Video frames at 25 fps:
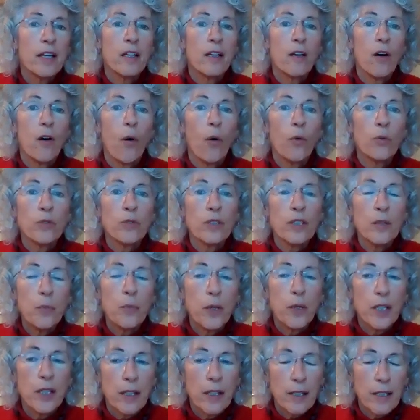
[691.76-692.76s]
And only
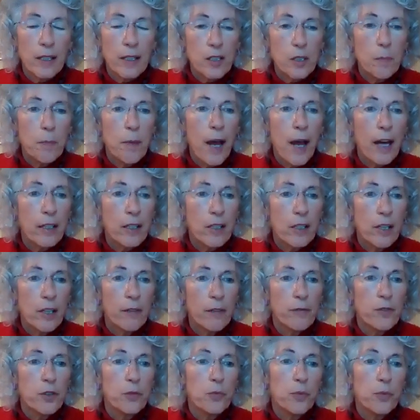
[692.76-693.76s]
when it gets bad
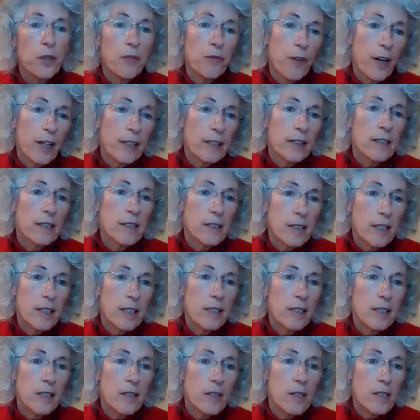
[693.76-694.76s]
enough do we finally
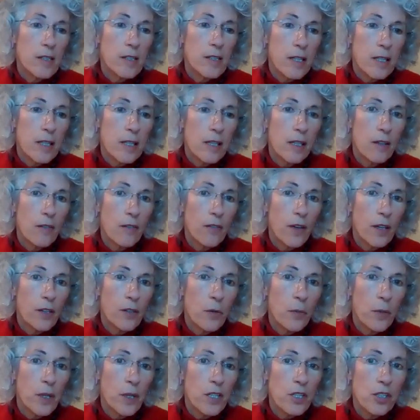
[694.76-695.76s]
see it in the seating
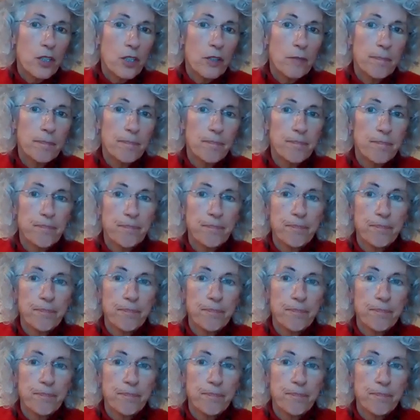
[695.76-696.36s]
evaluation.